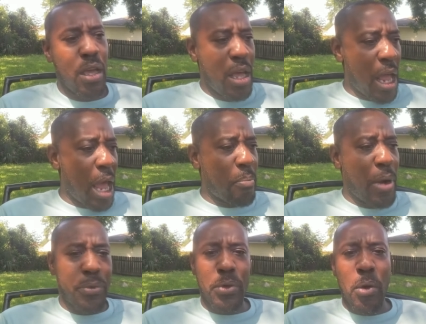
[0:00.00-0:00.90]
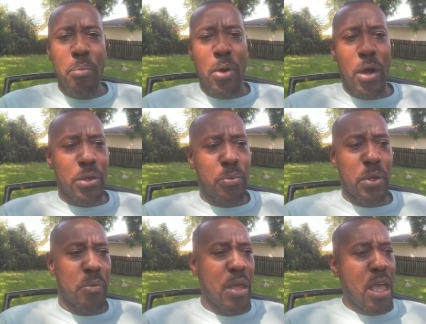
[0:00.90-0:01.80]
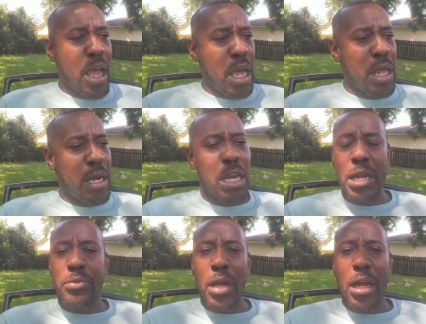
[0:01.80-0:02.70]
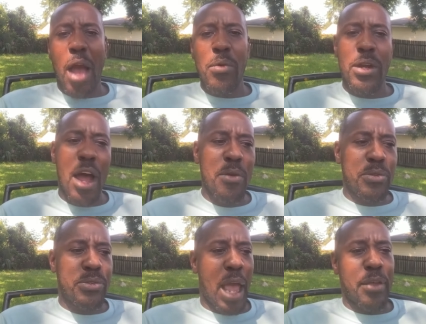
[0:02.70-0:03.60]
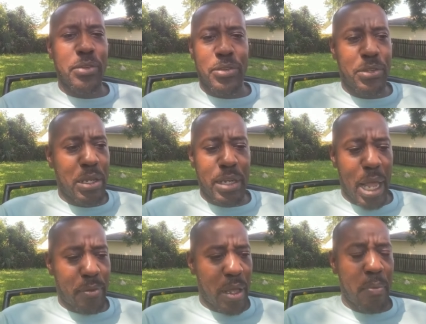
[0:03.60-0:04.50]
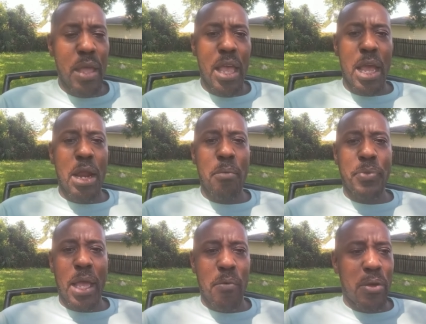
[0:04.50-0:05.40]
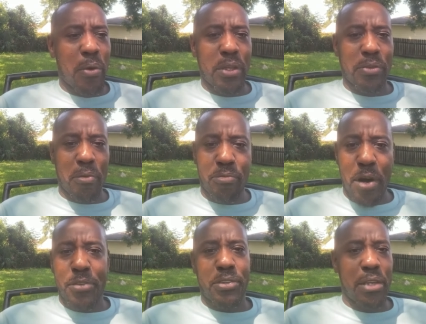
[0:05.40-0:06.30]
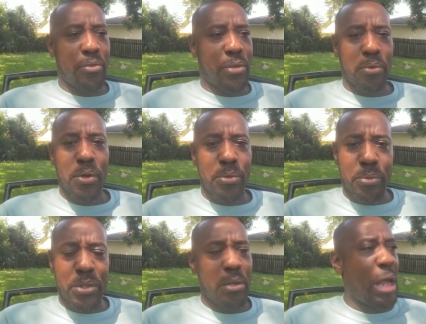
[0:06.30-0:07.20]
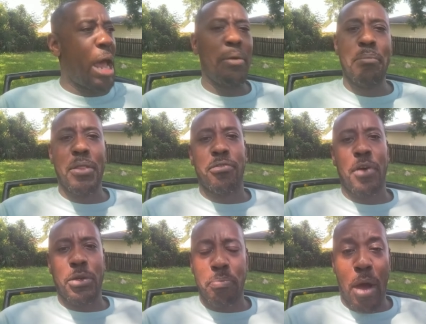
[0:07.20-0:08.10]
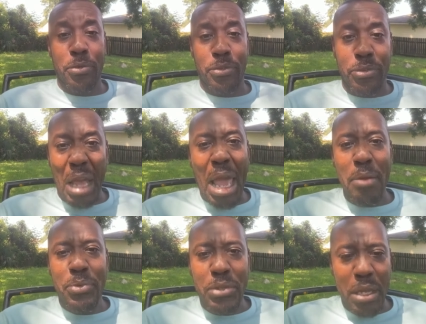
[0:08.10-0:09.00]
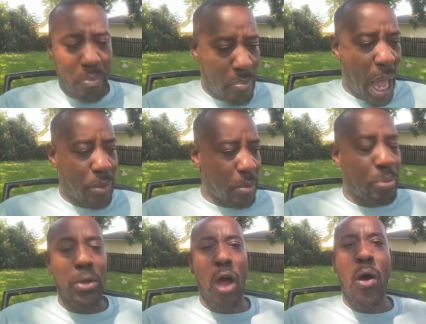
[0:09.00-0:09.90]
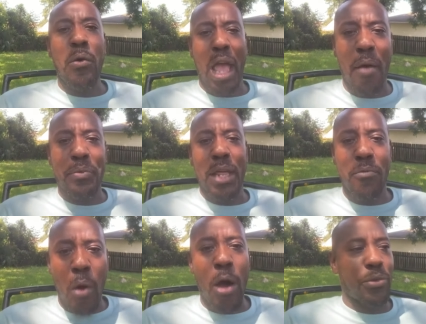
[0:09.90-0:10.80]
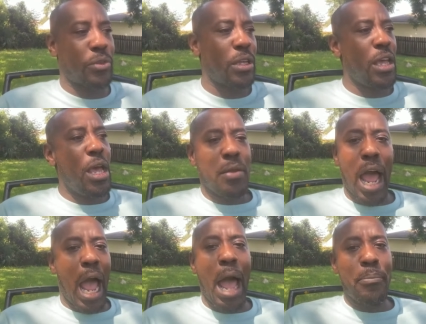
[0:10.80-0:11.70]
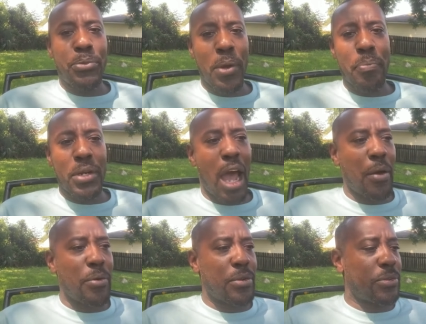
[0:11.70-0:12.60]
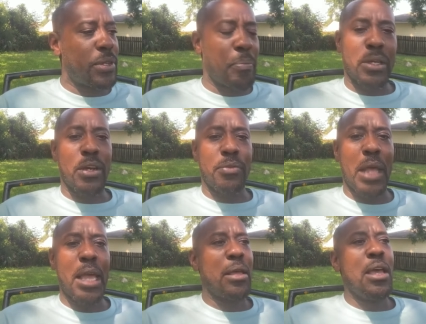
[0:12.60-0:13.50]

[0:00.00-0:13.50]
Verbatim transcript: I had a bunch of old boys with him. And, and, they they out our larger sacks and shit like that. And I'm thinking we go get some fresh shit, so you know, some shit. Nah, them motherfuckers bought us the same shit back to put on after they washed it. Now, I'm tripping out on this shit because they,